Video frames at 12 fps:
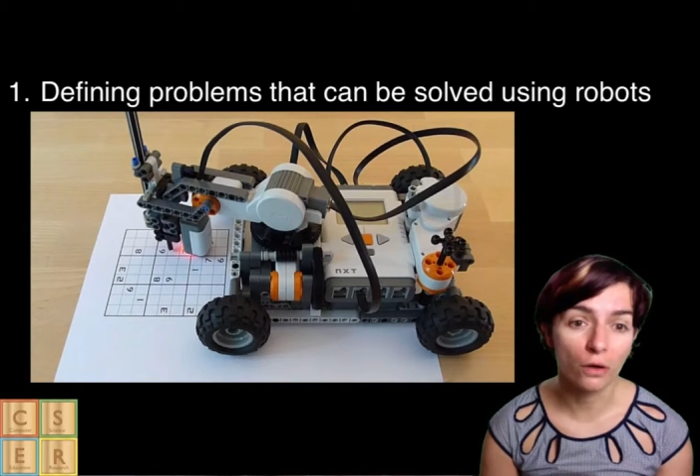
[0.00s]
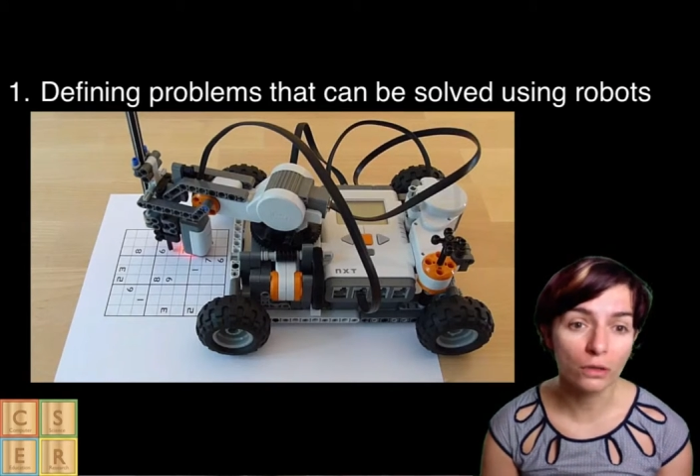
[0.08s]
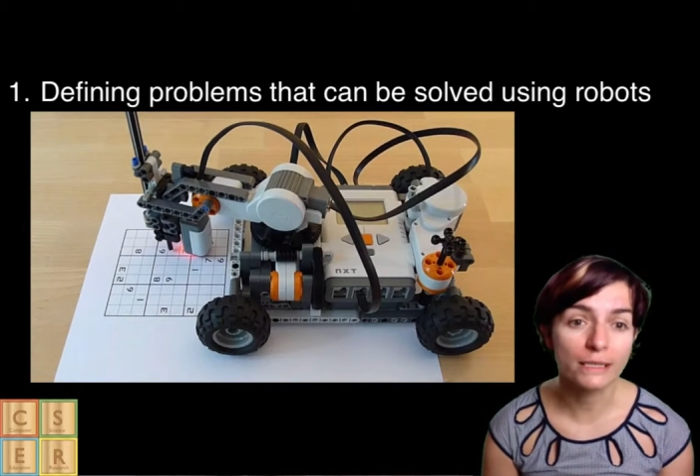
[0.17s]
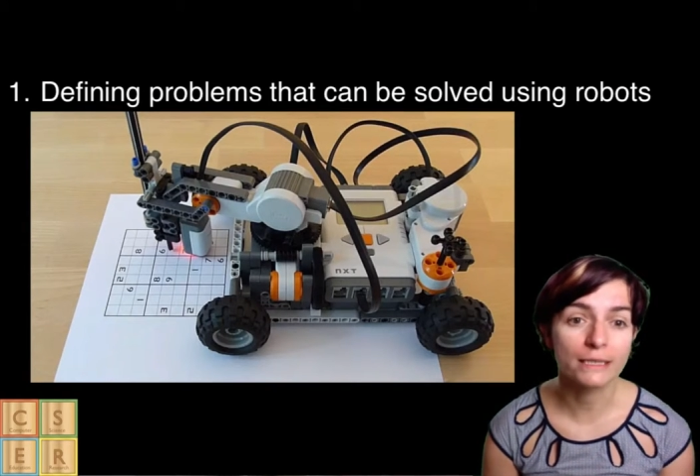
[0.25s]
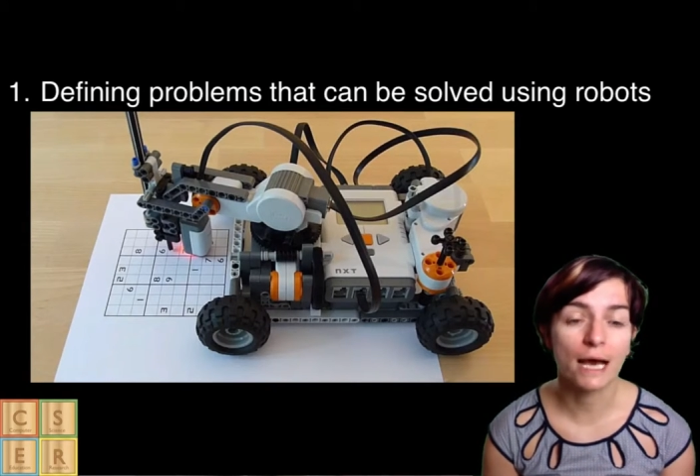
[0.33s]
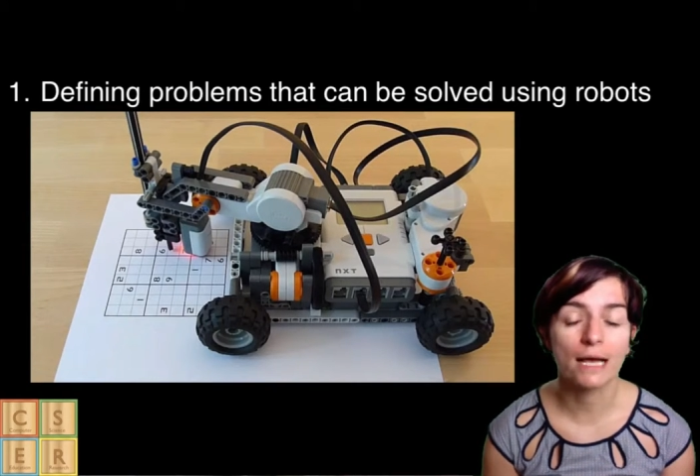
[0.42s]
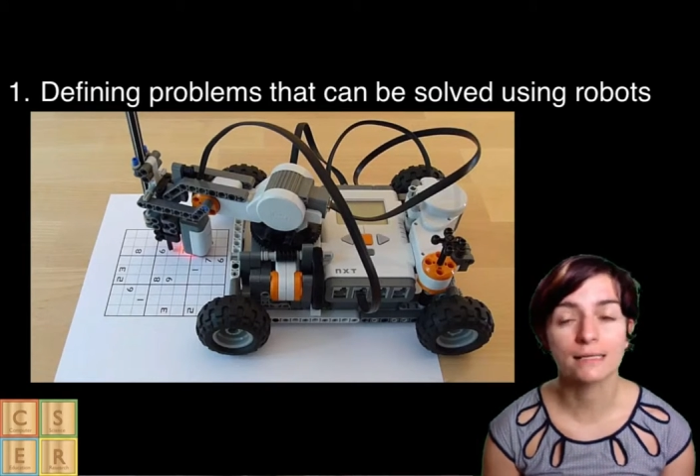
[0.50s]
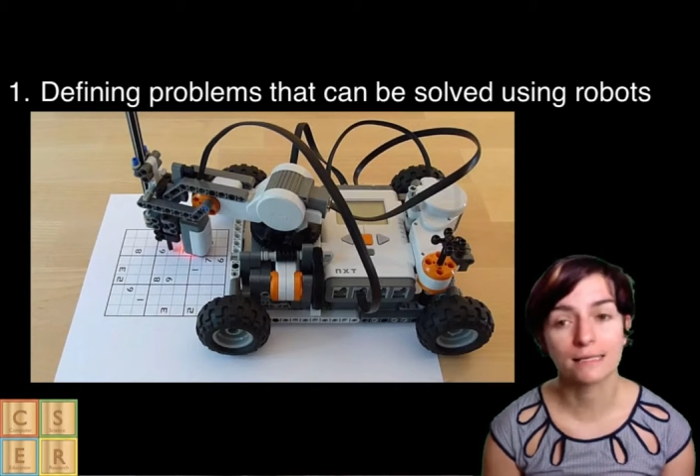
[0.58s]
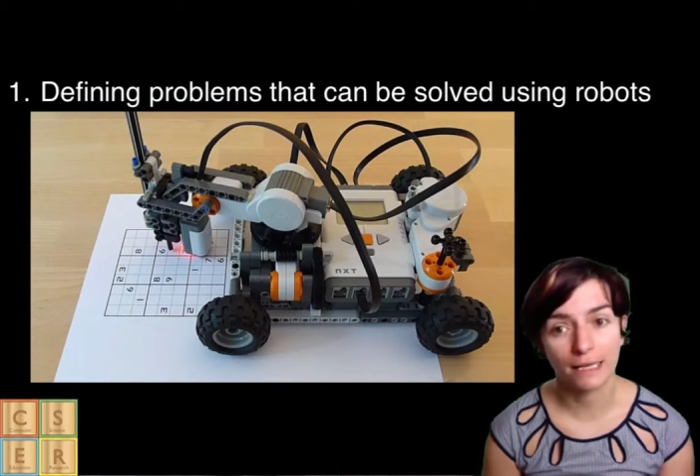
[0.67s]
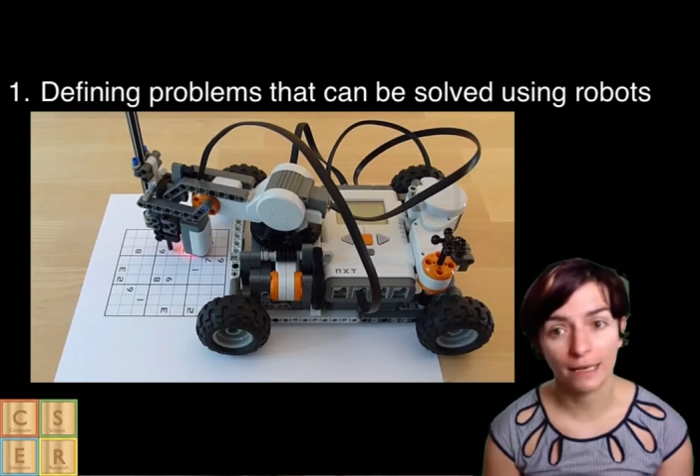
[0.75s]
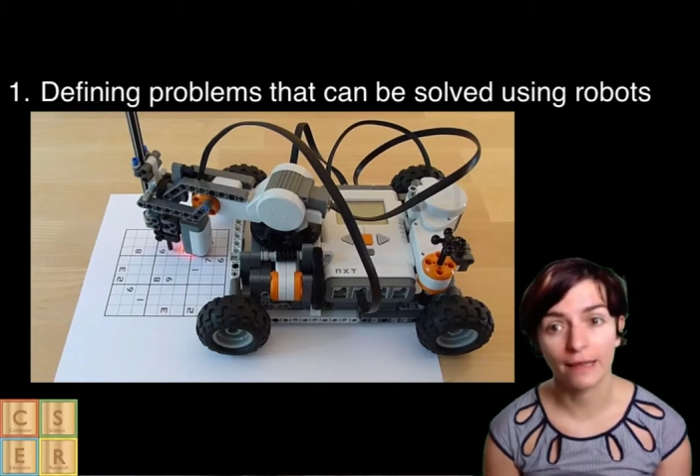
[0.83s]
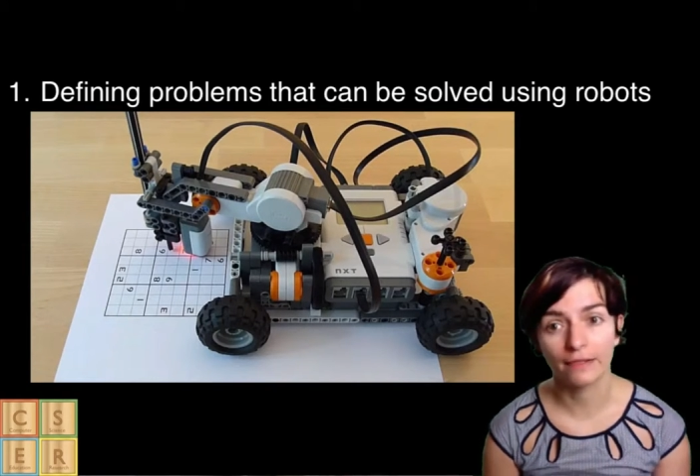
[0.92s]
only tasks
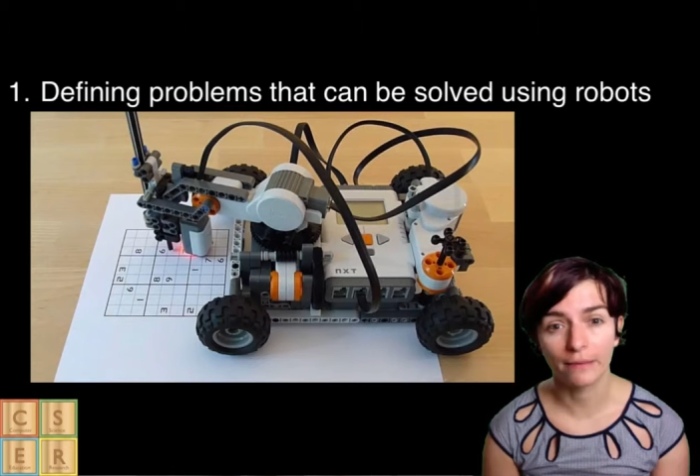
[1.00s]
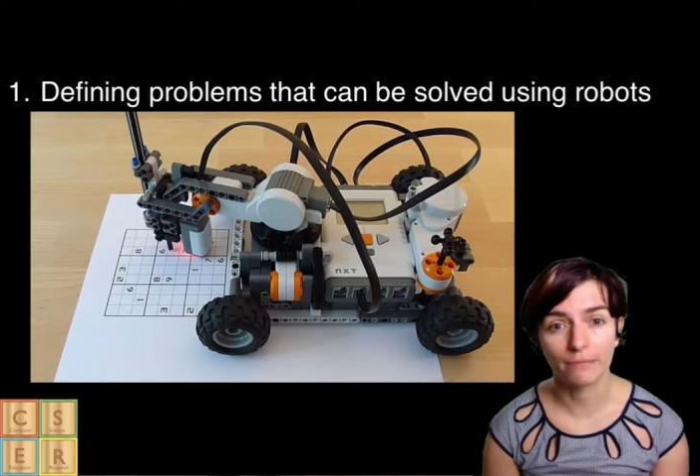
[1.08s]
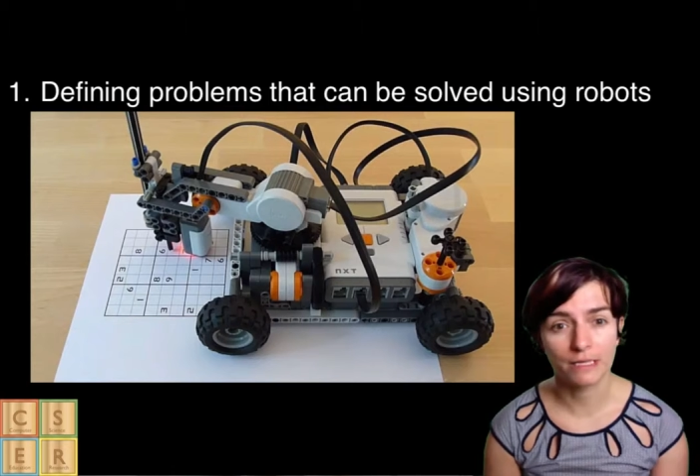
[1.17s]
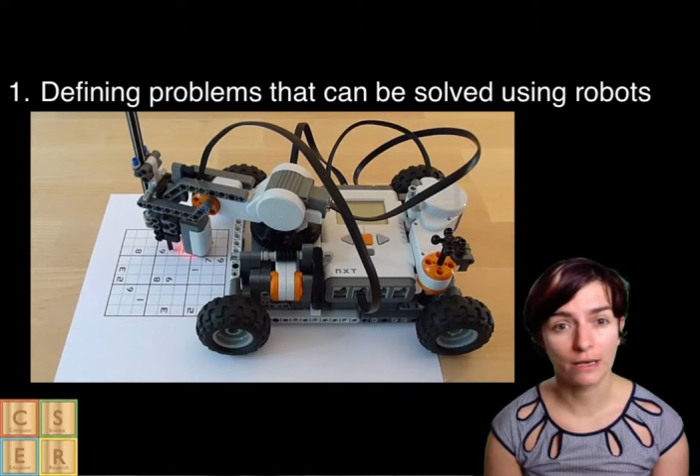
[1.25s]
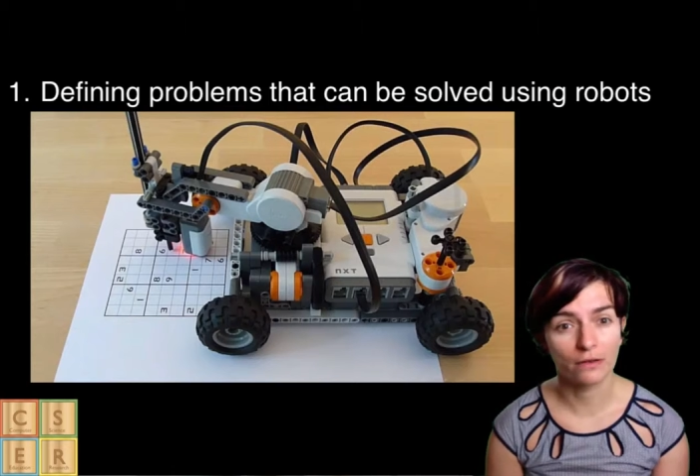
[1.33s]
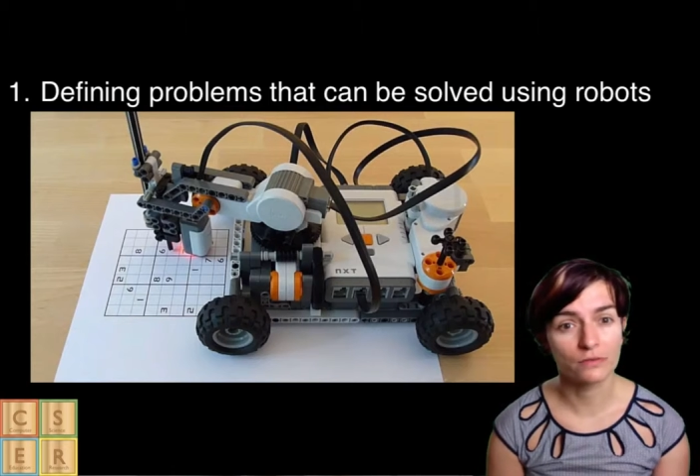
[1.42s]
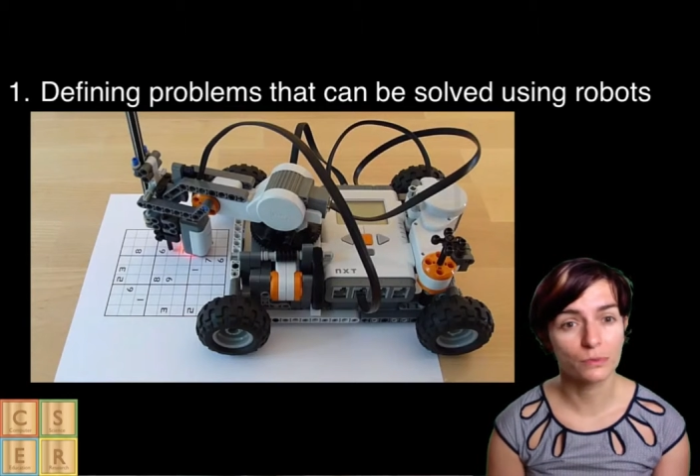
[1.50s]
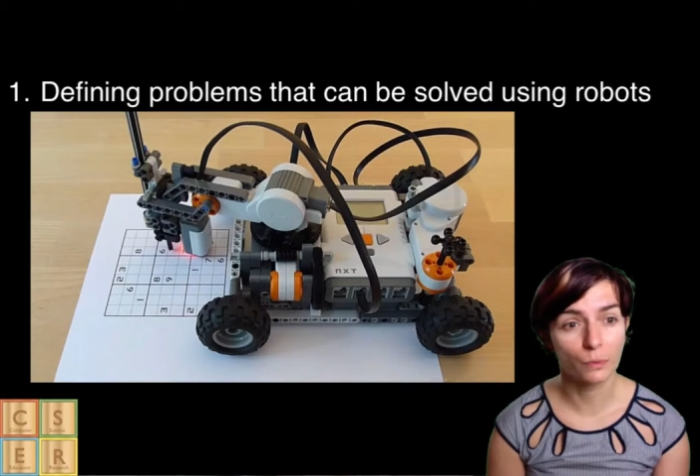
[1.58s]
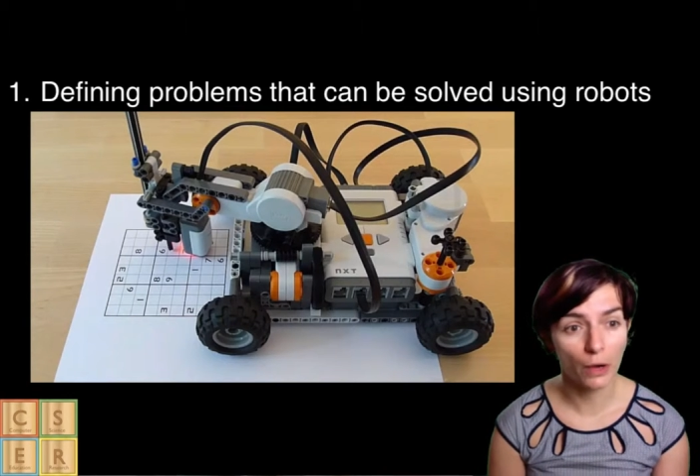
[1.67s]
that lend themselves